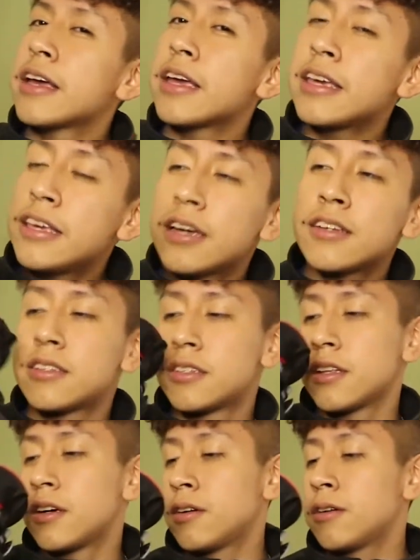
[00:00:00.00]

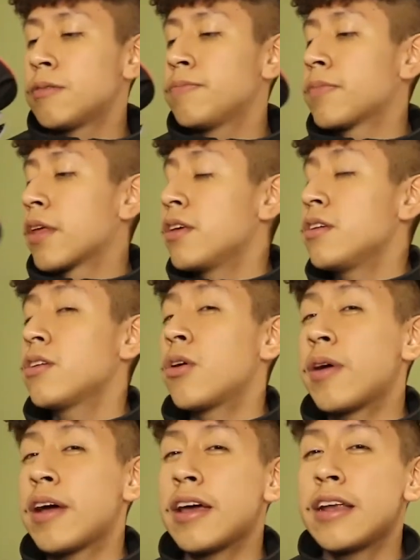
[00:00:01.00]
yes, you can
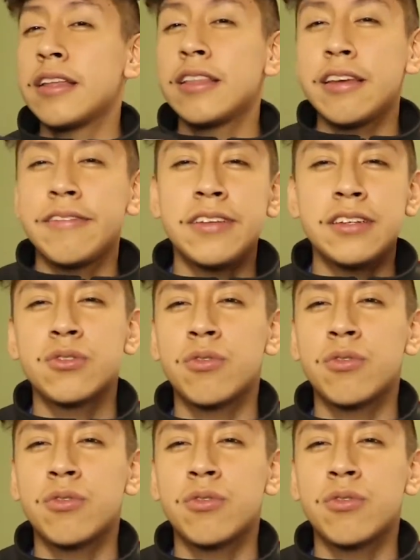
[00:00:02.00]
go ahead and leave these